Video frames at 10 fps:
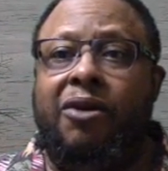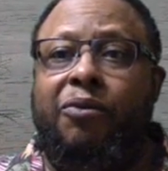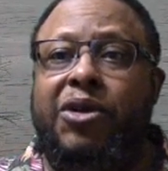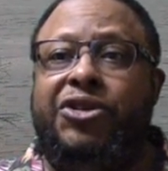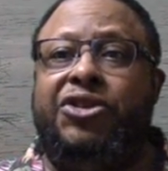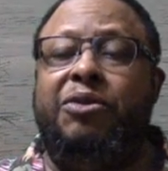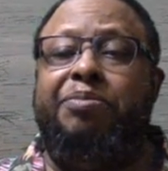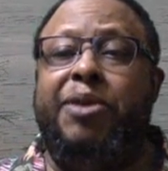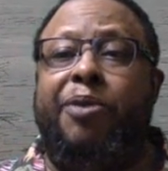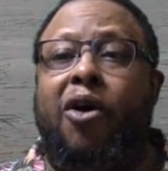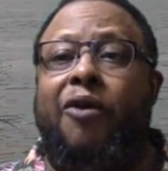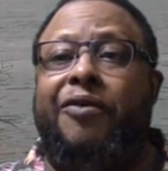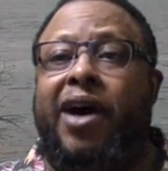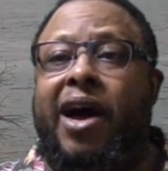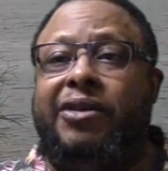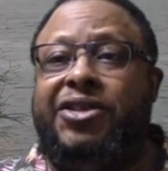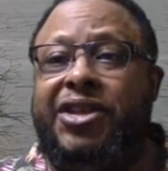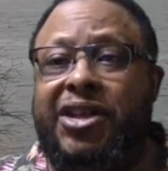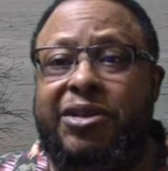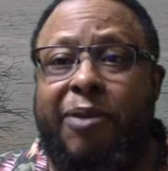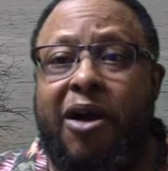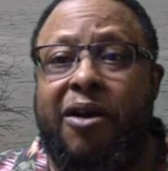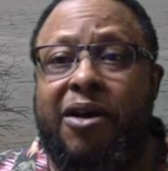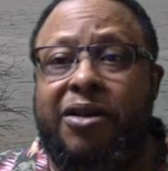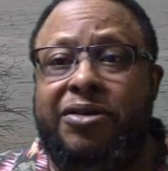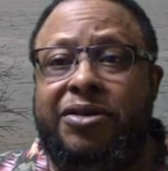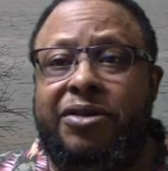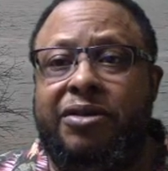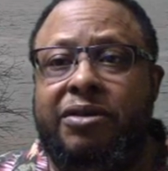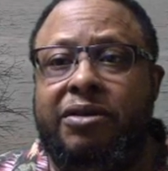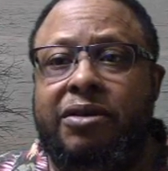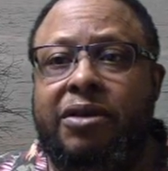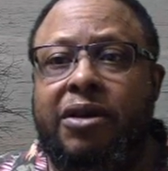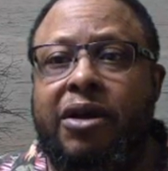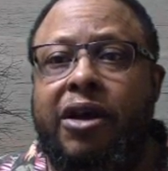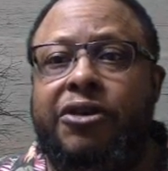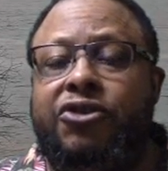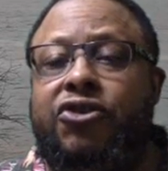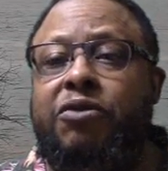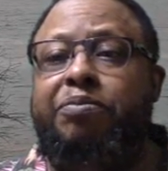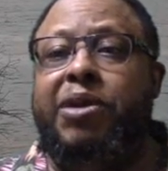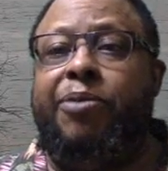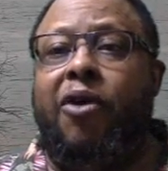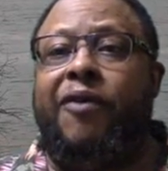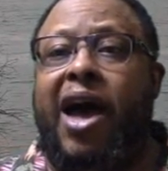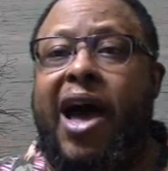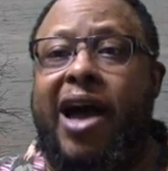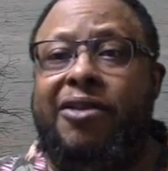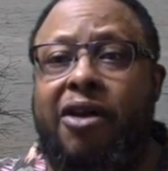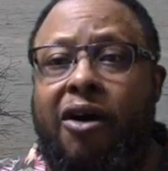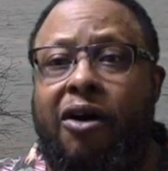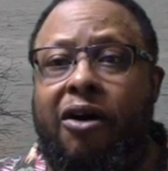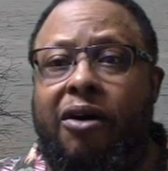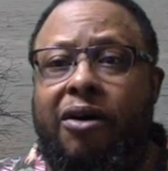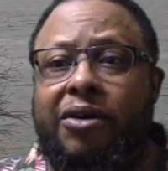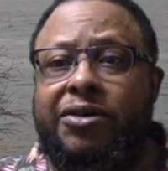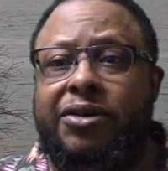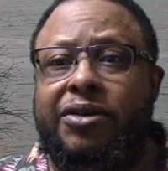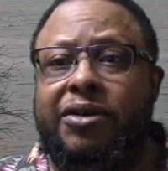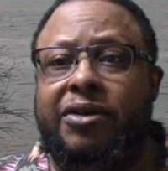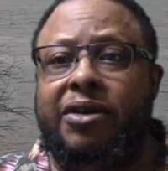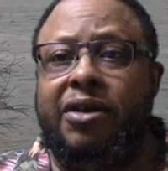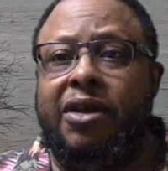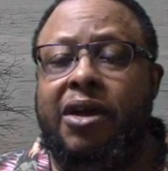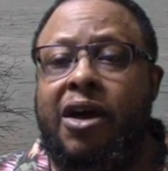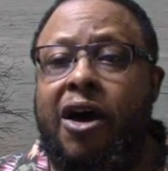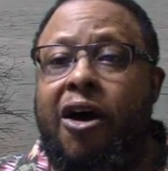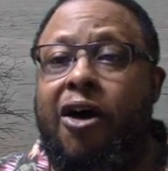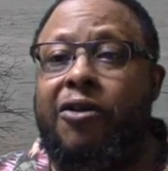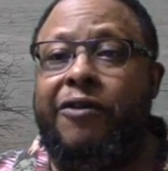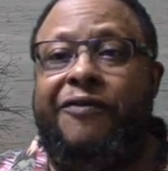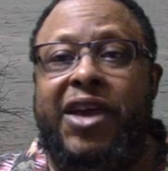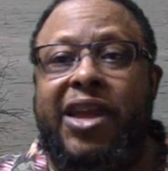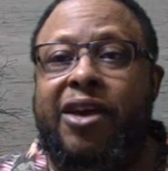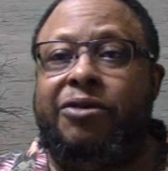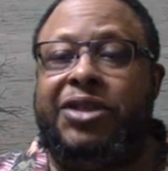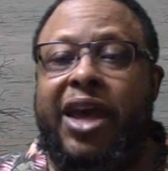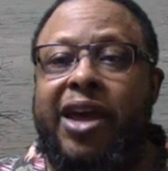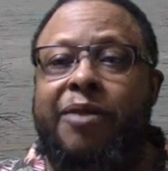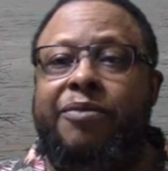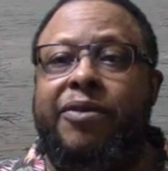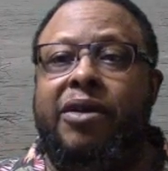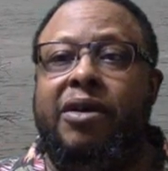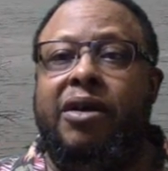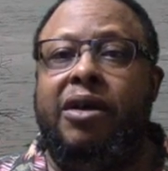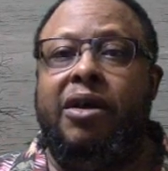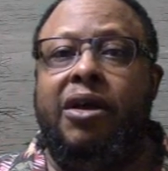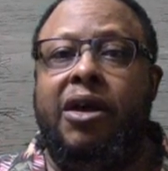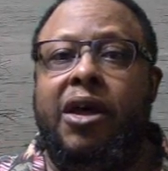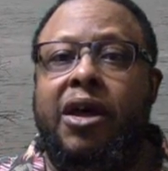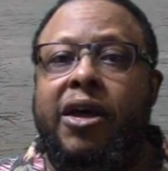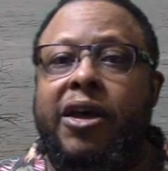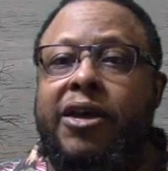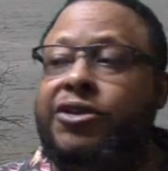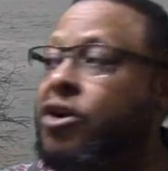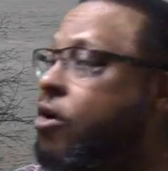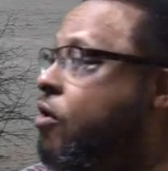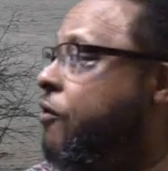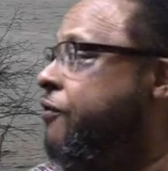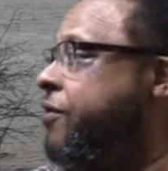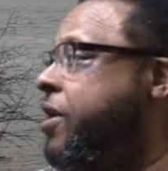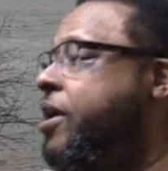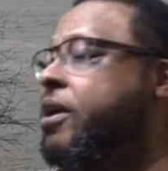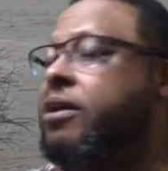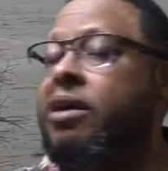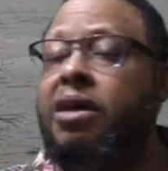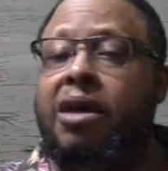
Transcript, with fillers: We shooting people over cheeseburgers, shooting people over hot dogs. On the videotape, his girlfriend